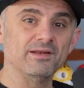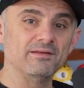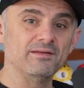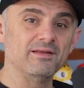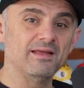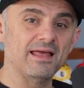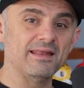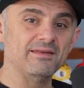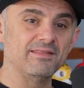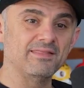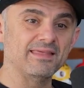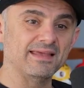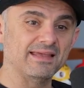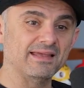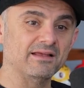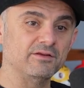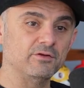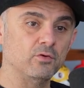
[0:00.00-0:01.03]
and
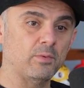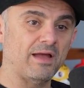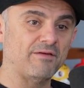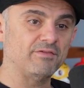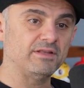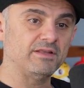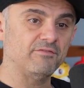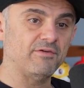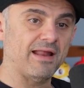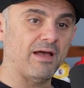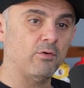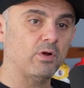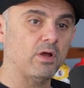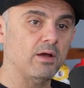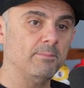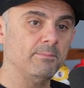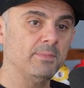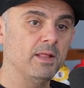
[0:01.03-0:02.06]
thinking you'll have a different
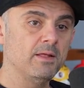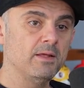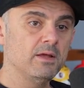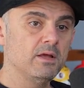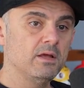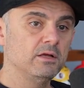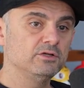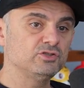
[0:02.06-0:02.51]
outcome. Yeah.